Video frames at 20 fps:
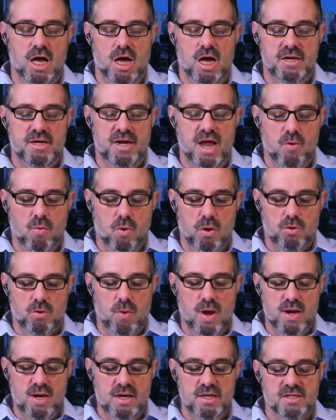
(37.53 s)
network
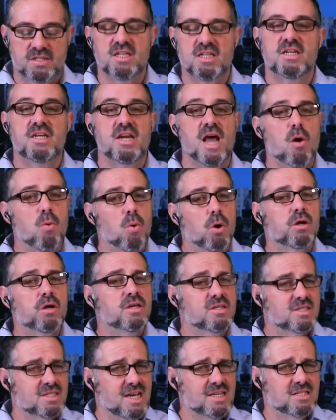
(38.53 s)
readiness and network
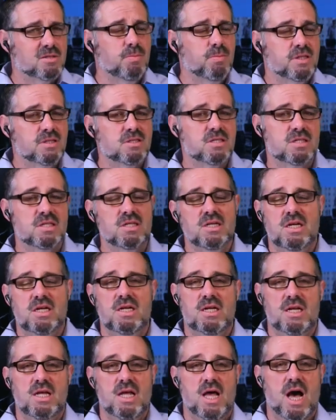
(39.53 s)
assessments.
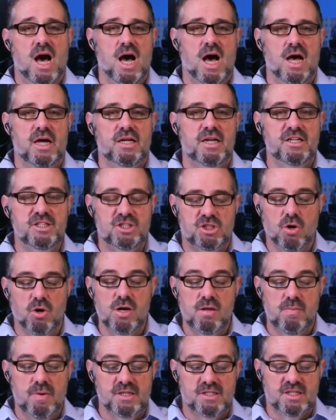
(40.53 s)
And
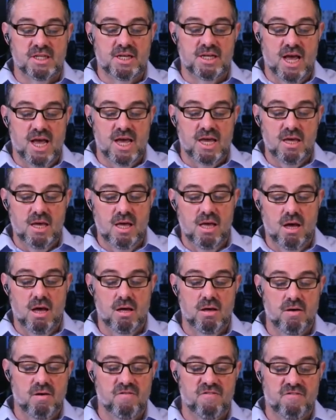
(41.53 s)
joining me today
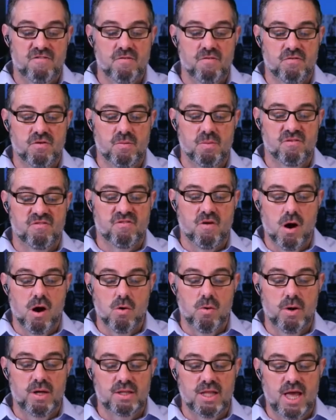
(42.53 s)
from the
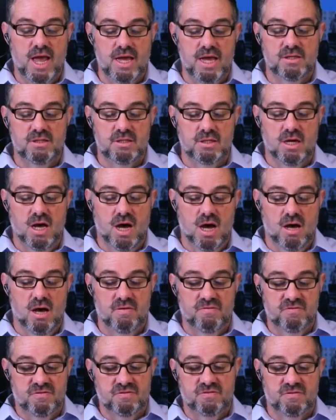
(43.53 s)
faraway land
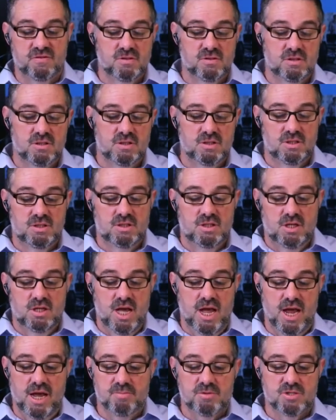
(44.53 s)
of
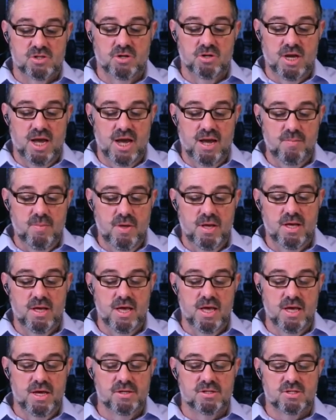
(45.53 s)
Amsterdam
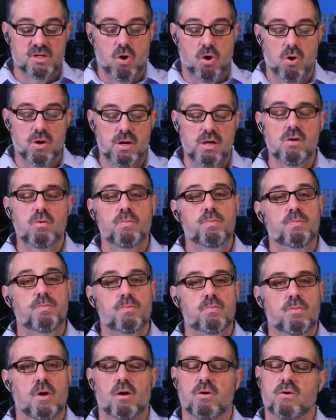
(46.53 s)
is Cornel.
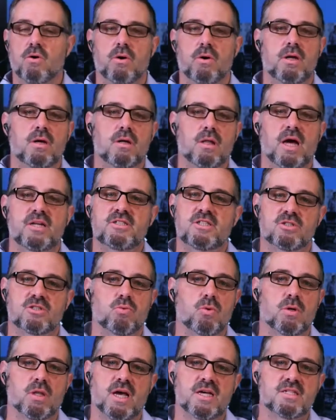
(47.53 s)
Oh, Cornel, I just
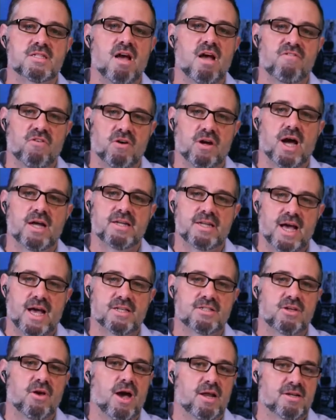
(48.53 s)
realized I forgot to
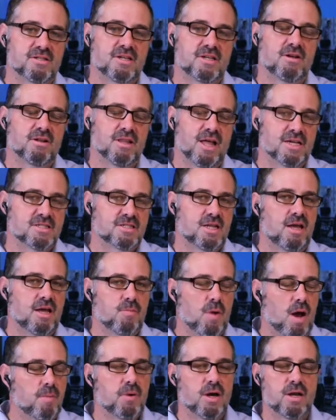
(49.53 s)
ask you how to say your last
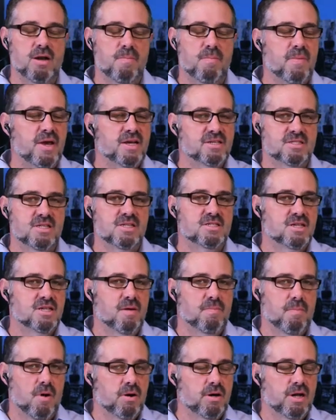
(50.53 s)
name. I'm going to mess this
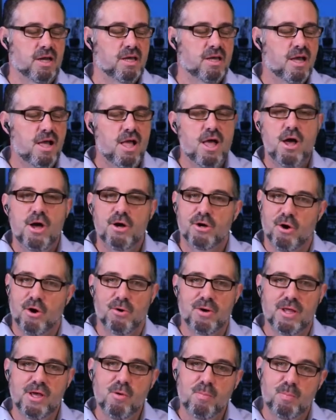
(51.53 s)
up, aren't I?
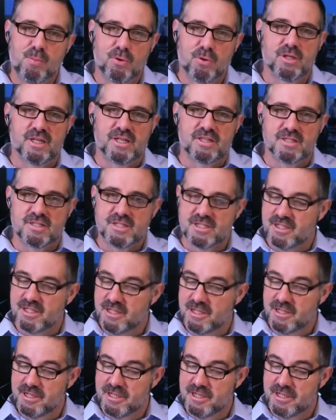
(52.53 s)
Cornel Boelens.